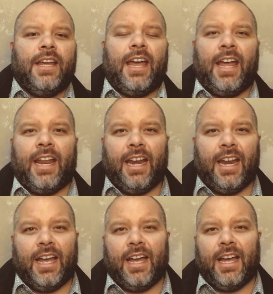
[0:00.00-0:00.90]
And
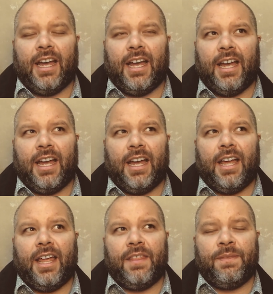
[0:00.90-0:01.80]

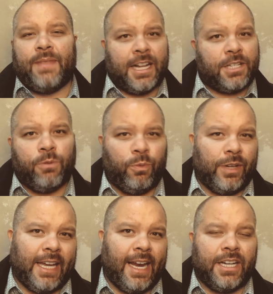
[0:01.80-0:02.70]
that's what we
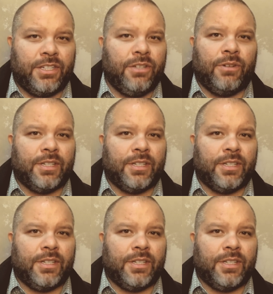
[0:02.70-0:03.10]
can't do.